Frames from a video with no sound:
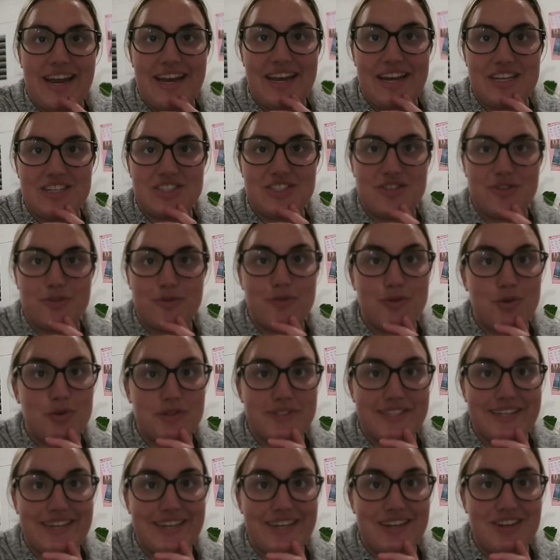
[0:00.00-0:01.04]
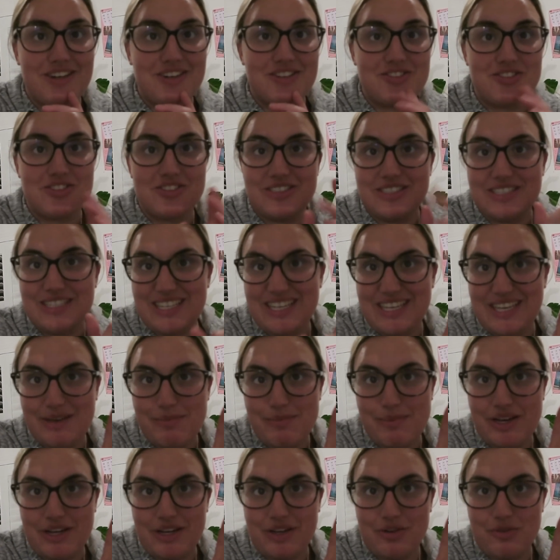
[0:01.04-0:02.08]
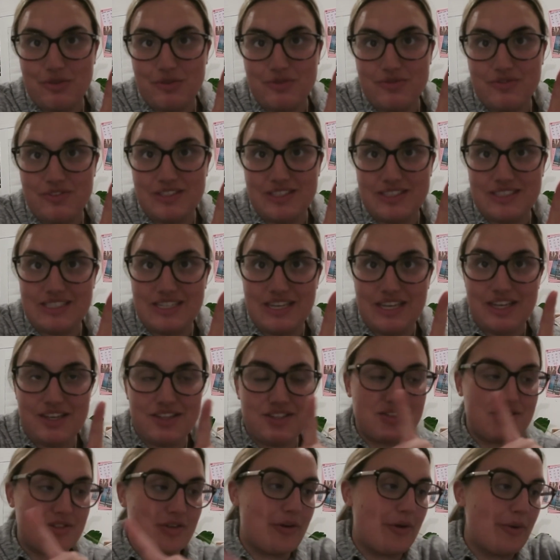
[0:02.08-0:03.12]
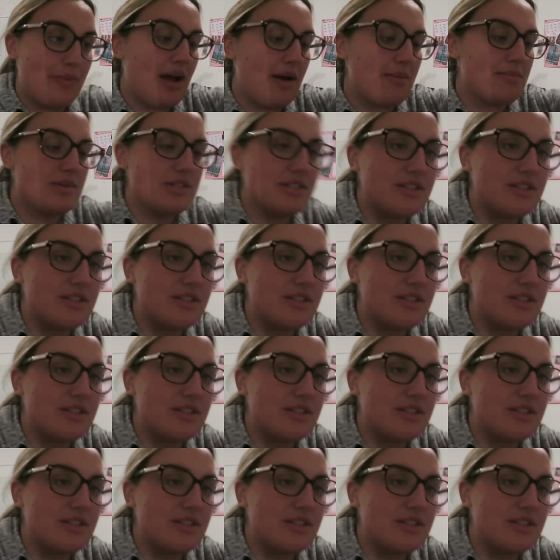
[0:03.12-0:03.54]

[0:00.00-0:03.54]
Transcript: an extra 1,400 to hit my goal for the day. So I'm